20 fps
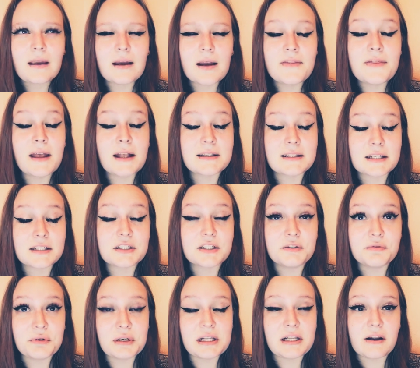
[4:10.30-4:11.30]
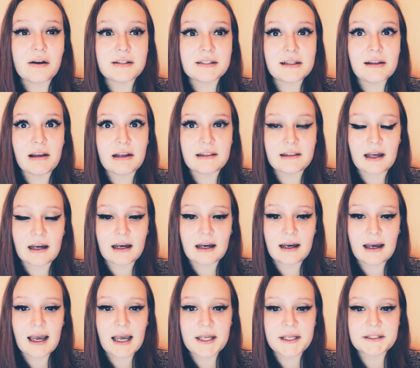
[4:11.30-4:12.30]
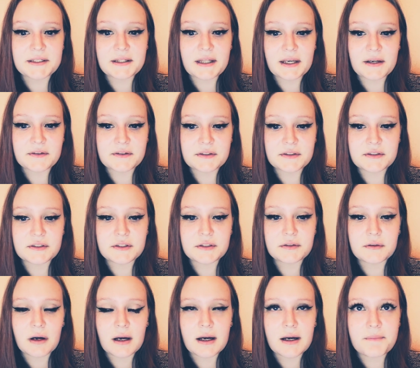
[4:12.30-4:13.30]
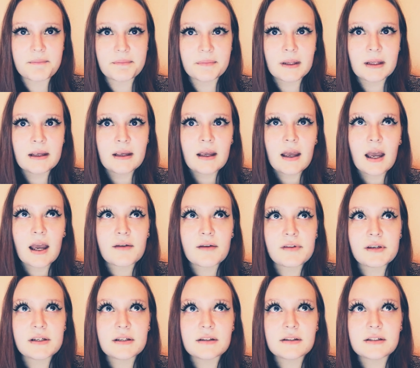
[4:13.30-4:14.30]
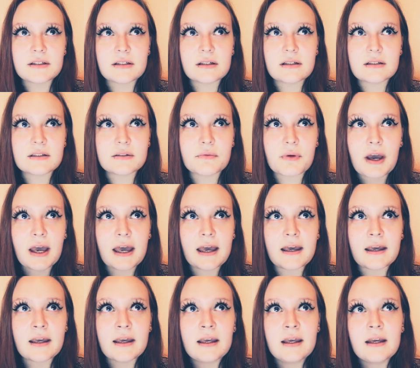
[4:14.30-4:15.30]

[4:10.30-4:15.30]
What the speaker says: And that's actually really nice. I like that. And they also do a vegan starter where,